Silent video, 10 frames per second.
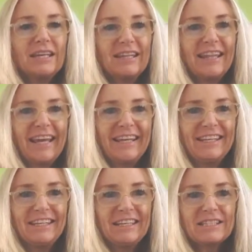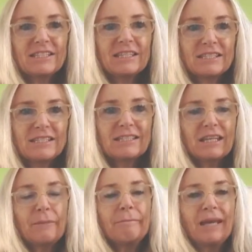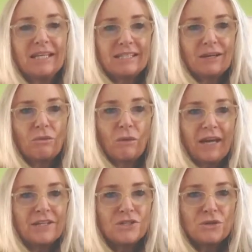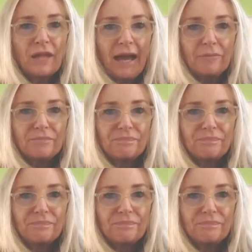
Then this is an amazing way to do that.